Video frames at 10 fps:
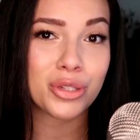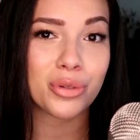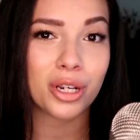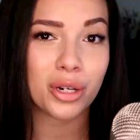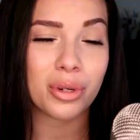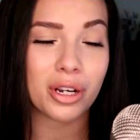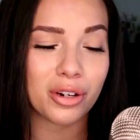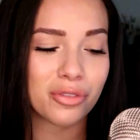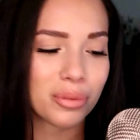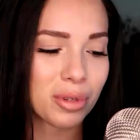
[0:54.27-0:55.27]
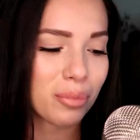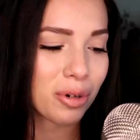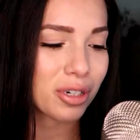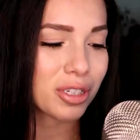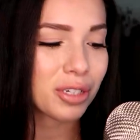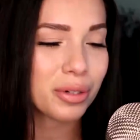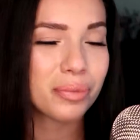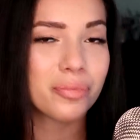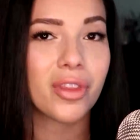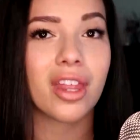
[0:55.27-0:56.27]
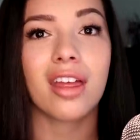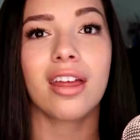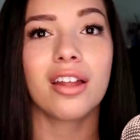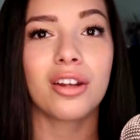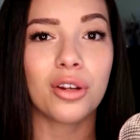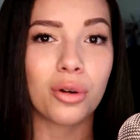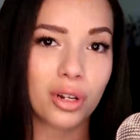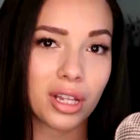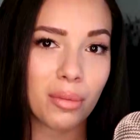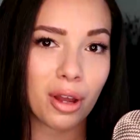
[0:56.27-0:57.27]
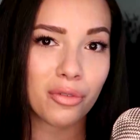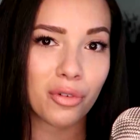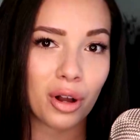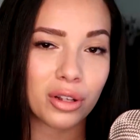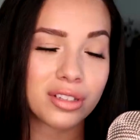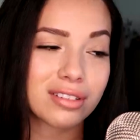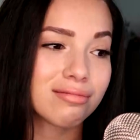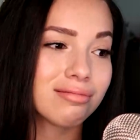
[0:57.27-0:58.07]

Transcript: So here we are filming part 2. Totally my fault.